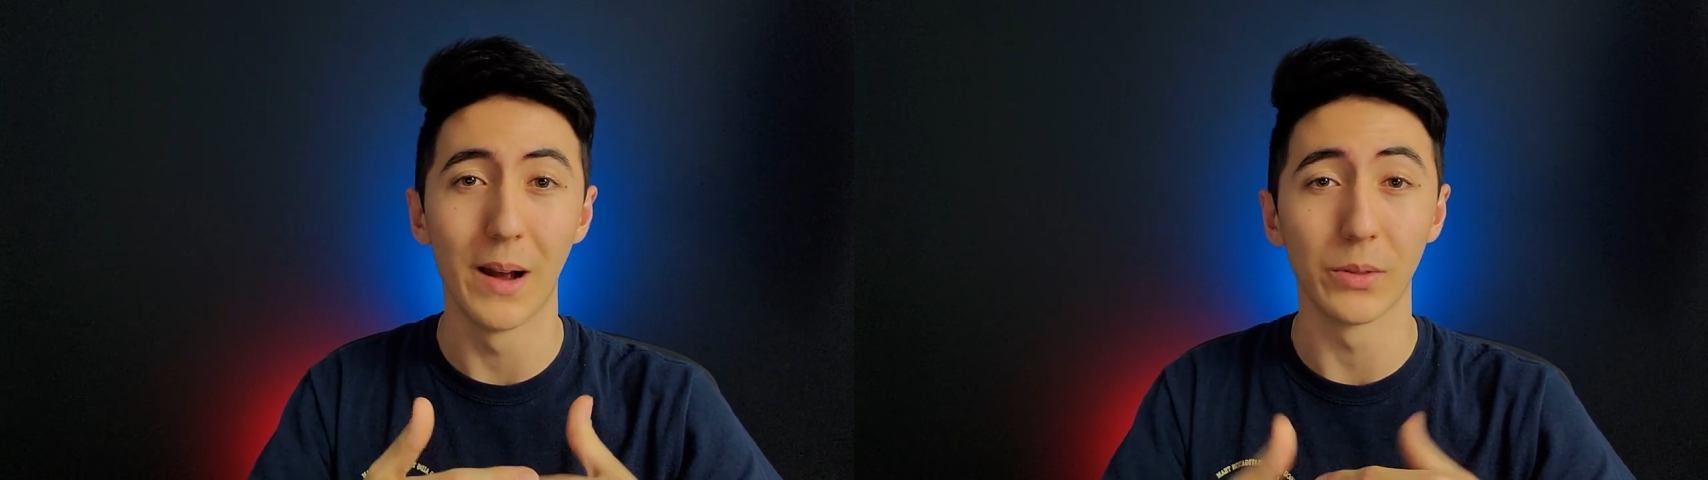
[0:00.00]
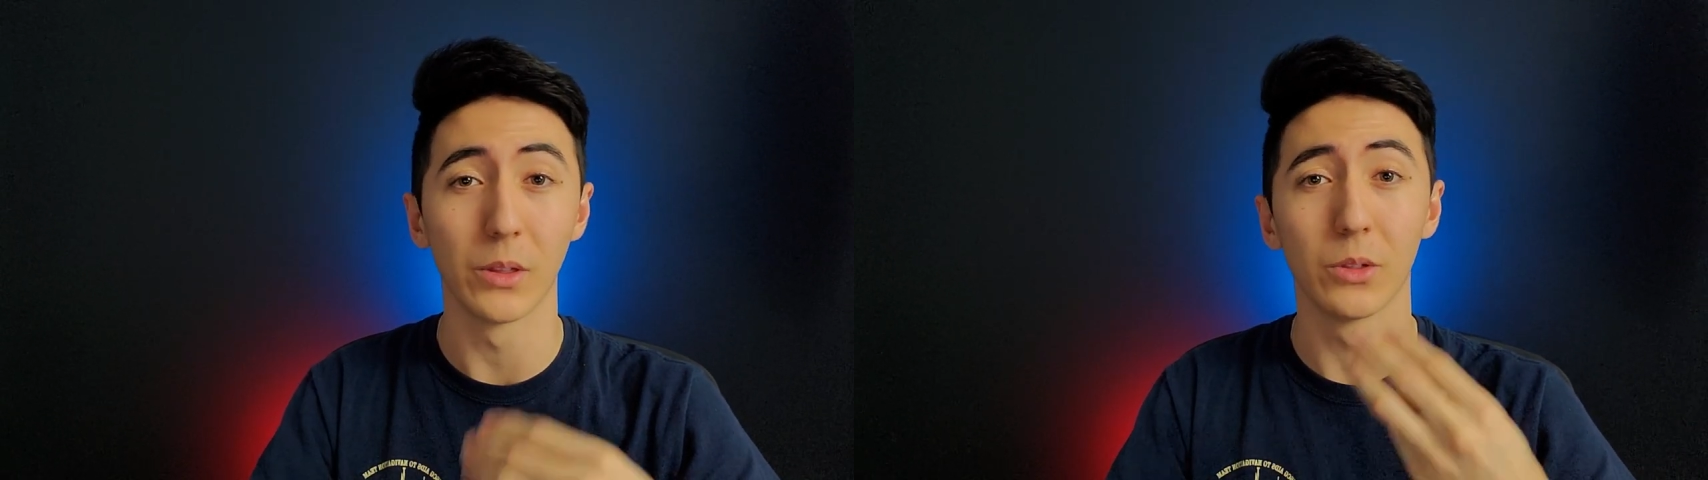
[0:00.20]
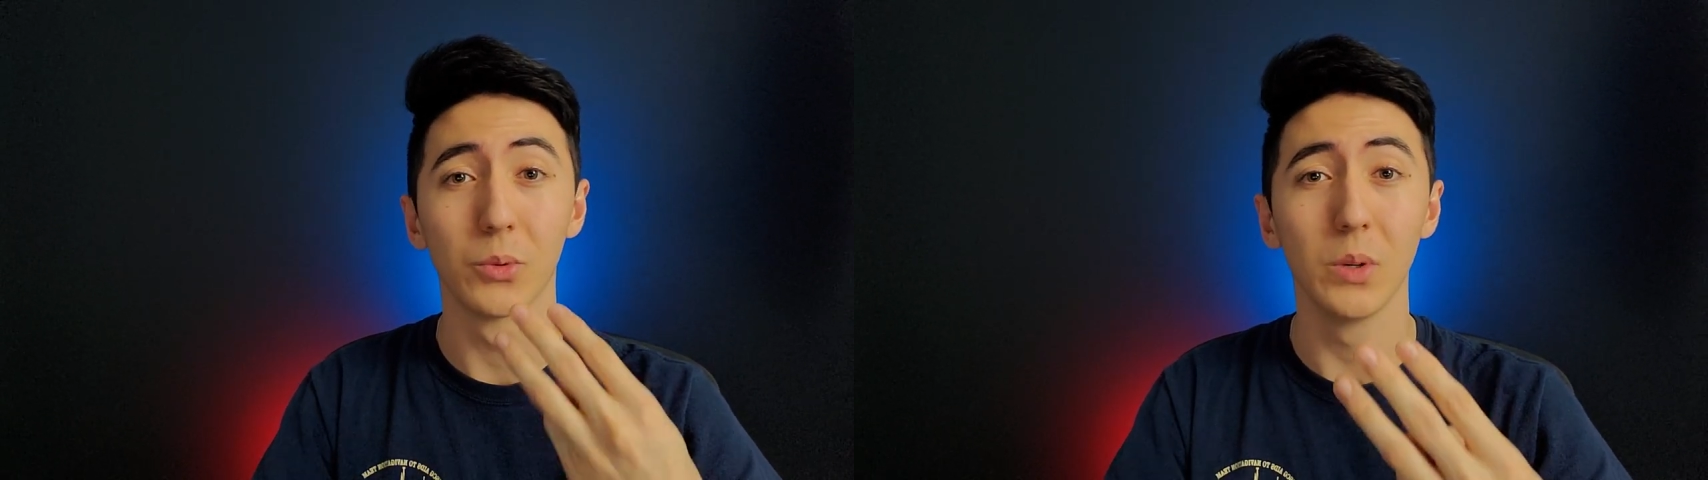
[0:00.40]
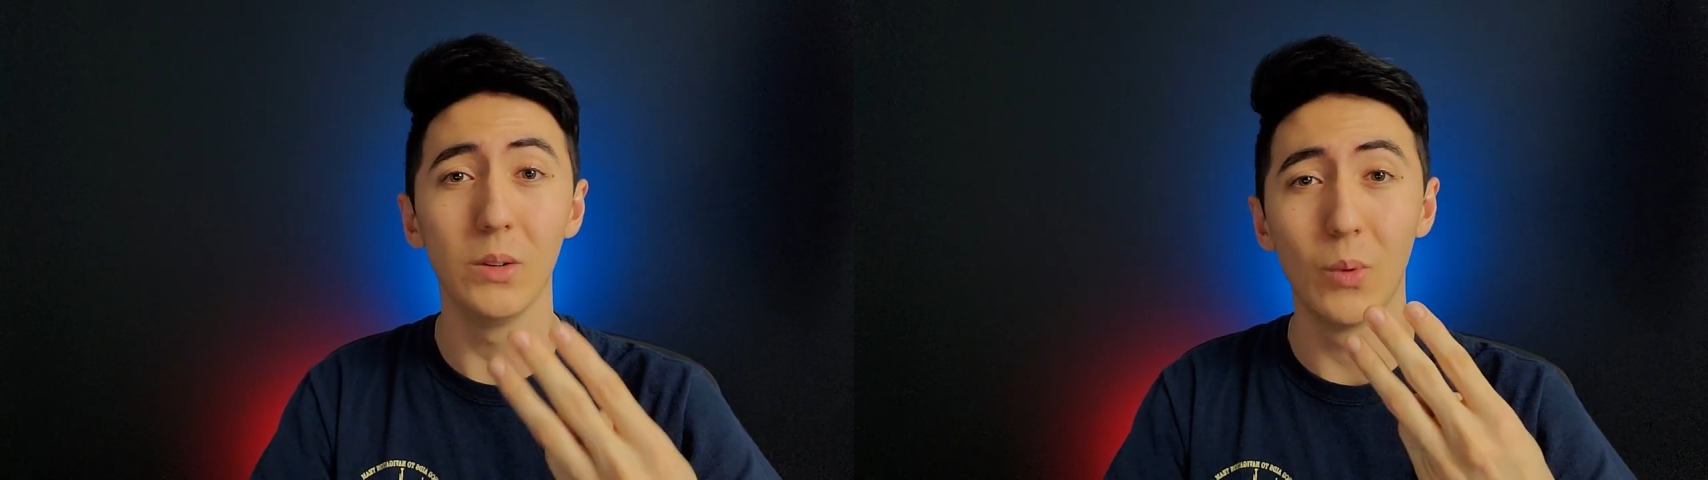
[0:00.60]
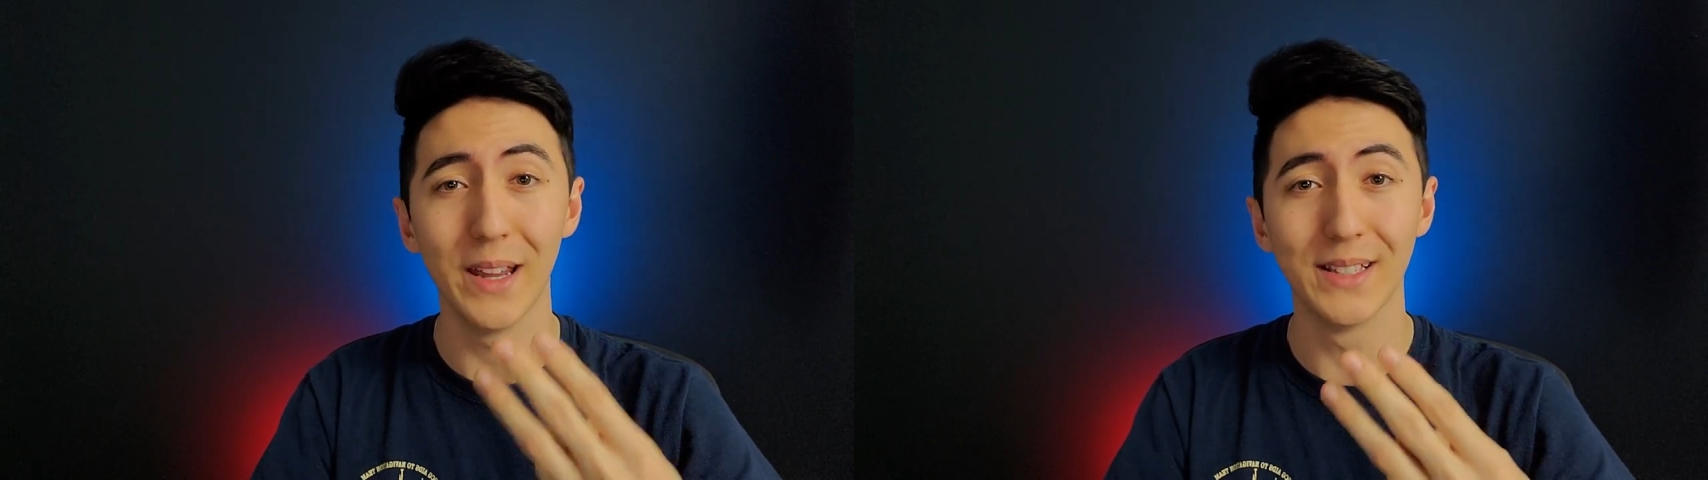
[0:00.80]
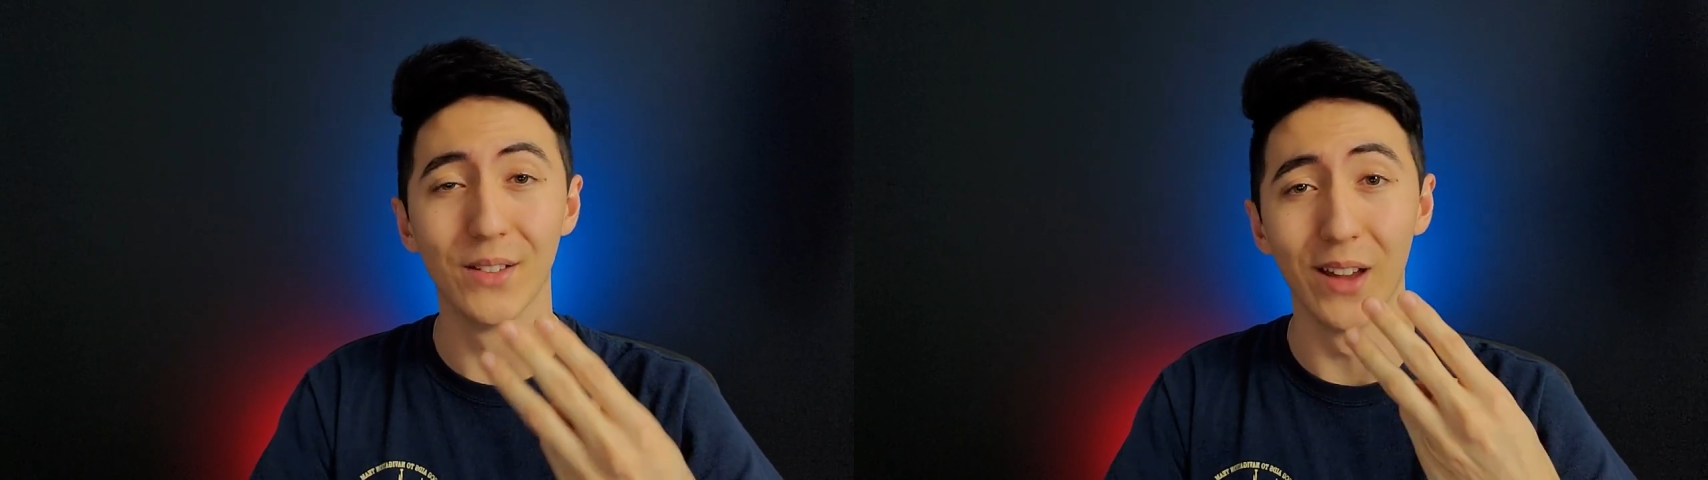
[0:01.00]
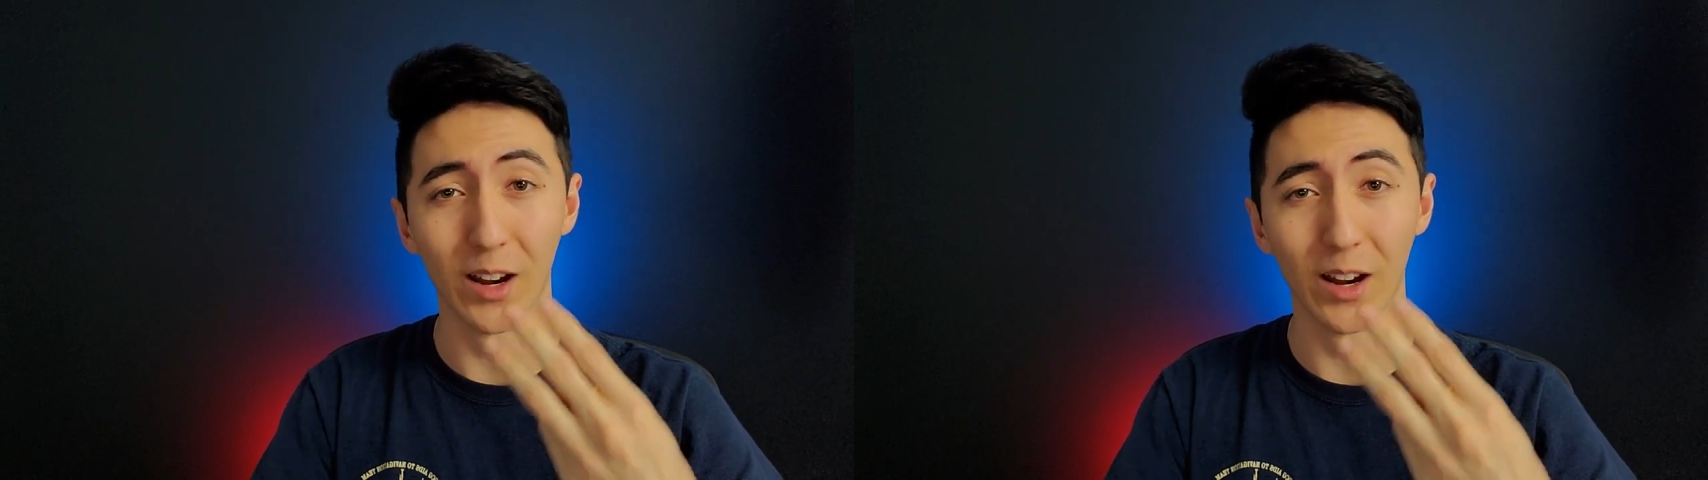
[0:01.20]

about the 3 ways of